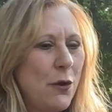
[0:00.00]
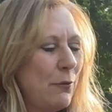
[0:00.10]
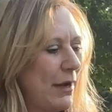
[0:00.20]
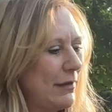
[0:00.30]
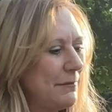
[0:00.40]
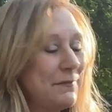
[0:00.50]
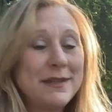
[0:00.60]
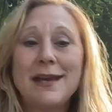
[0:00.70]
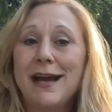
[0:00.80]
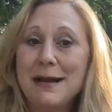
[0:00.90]
Well,
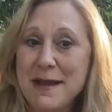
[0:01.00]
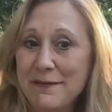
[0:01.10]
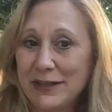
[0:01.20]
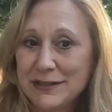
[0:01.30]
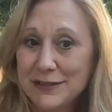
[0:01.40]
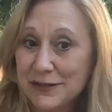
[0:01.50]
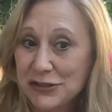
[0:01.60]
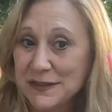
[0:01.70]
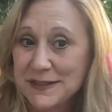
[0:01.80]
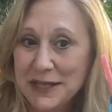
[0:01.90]
I'm having a
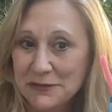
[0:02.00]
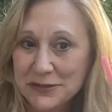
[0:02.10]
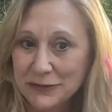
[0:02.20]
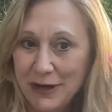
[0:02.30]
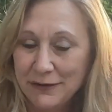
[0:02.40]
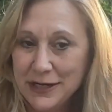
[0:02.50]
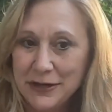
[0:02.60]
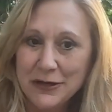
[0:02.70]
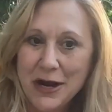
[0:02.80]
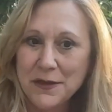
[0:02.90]
delicious seltzer out
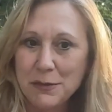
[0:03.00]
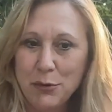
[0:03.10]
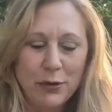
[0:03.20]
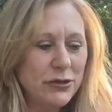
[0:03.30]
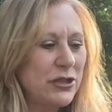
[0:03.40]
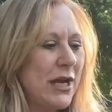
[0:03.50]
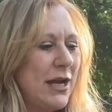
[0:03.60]
here on the porch.